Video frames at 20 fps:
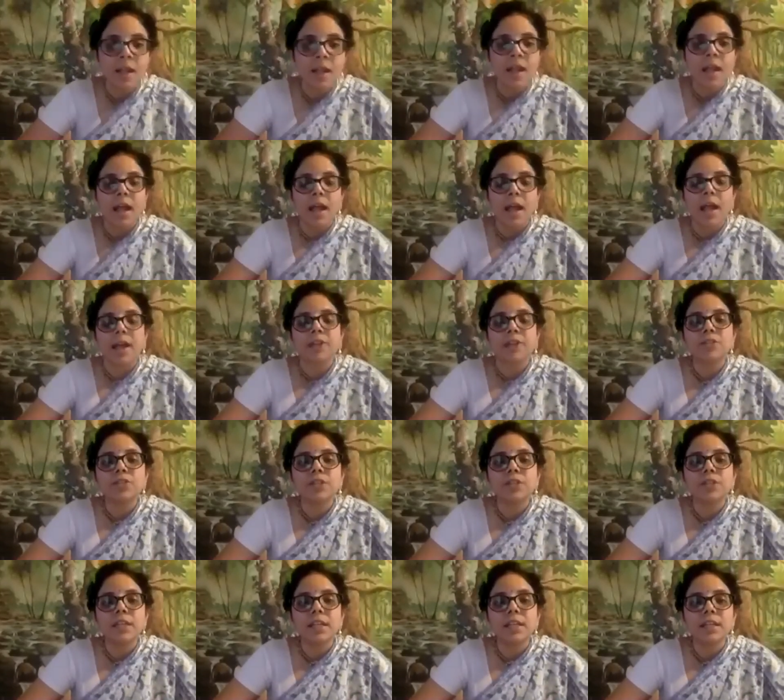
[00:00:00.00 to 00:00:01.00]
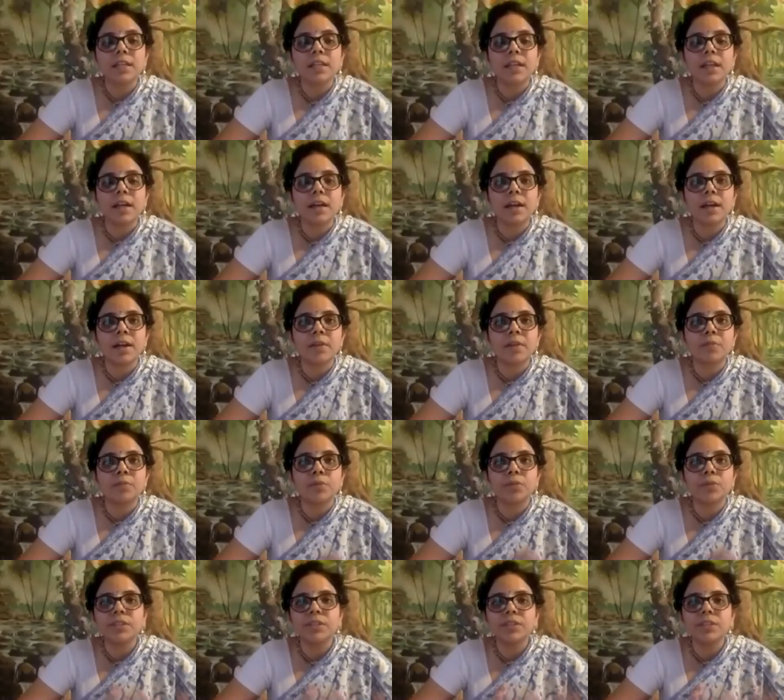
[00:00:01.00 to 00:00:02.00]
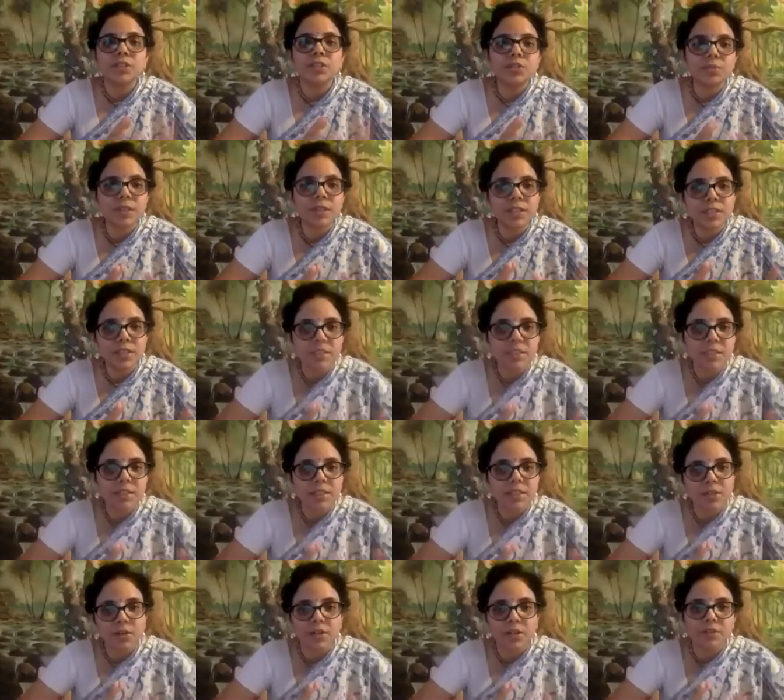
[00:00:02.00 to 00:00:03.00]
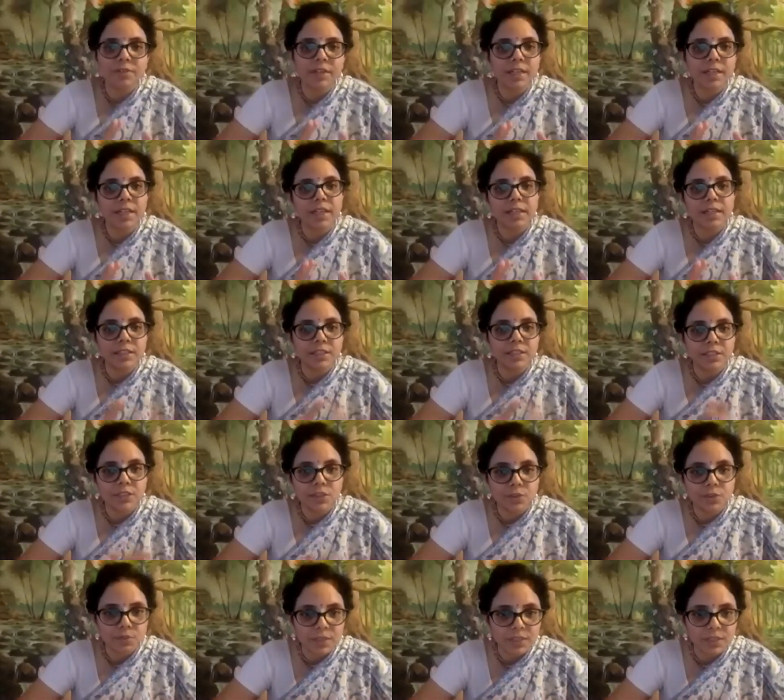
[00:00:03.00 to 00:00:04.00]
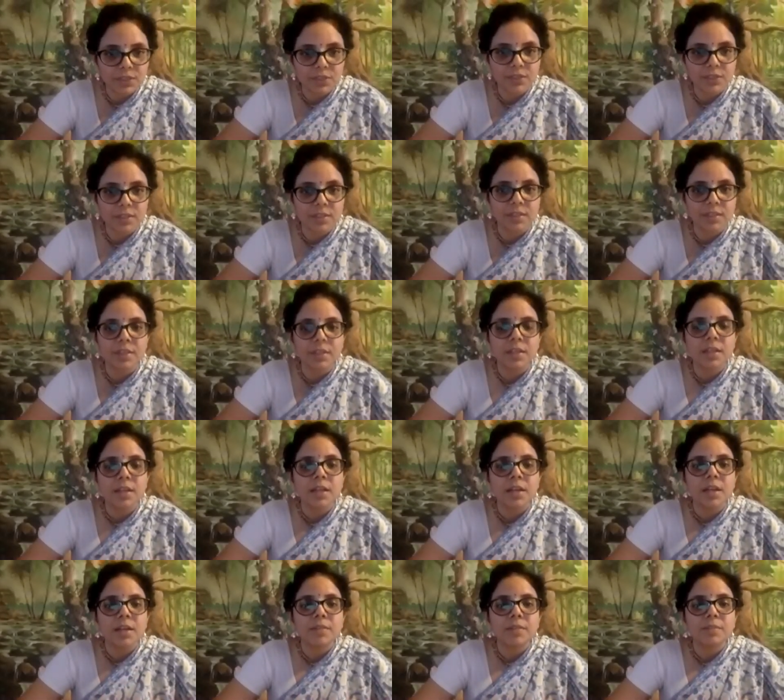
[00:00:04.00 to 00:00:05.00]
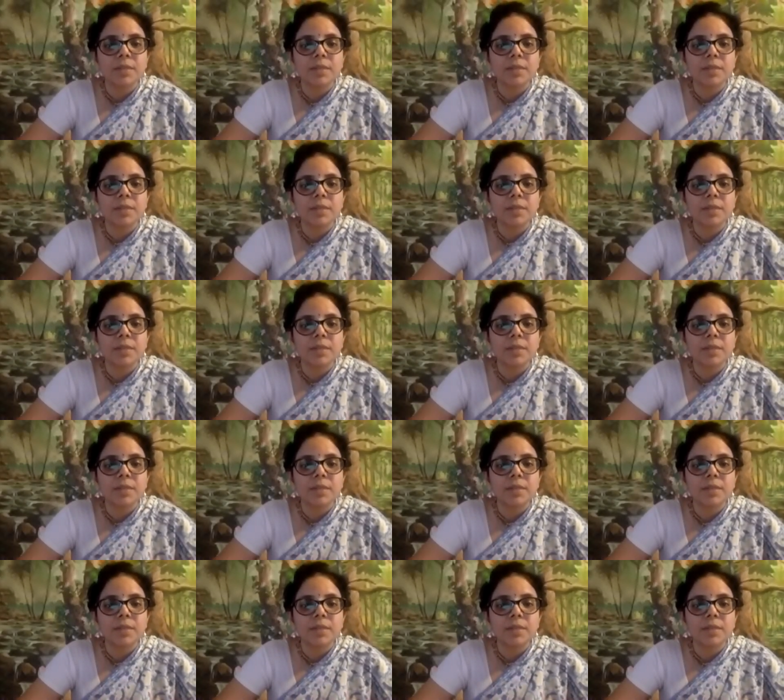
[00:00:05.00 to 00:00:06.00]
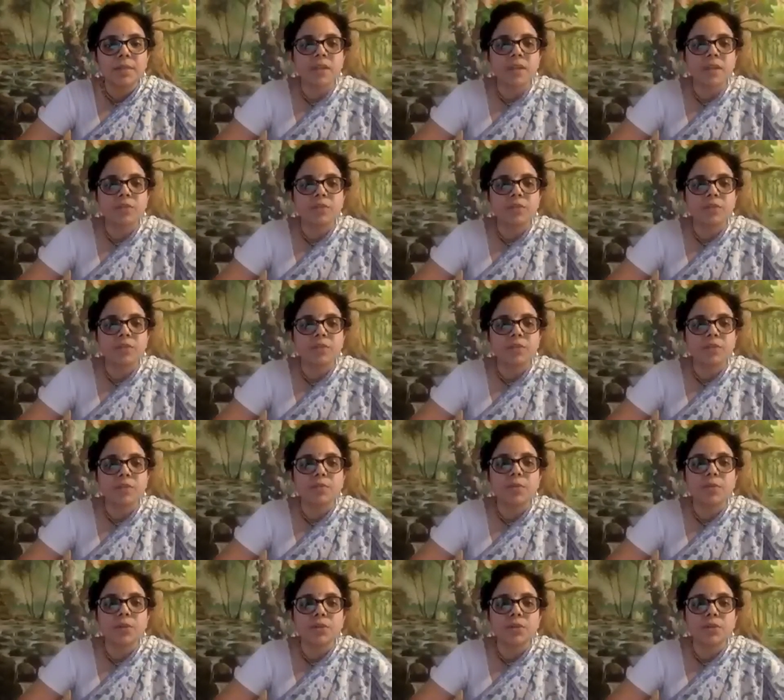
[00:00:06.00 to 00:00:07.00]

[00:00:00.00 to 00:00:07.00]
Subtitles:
Actually, both the situations are not very healthy situation, because we want to